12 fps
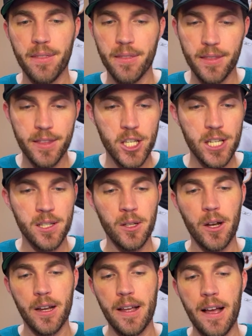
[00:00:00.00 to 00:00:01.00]
just
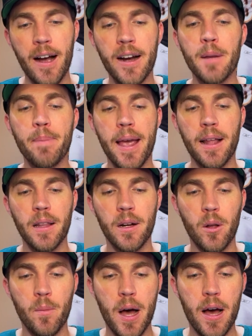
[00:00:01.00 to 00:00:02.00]
look, I'm going to pay a
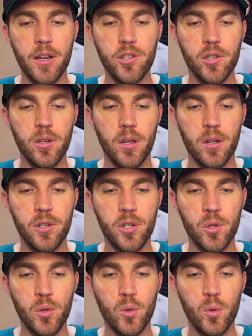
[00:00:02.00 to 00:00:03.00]
little homage
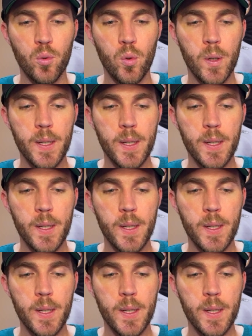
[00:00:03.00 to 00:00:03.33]
to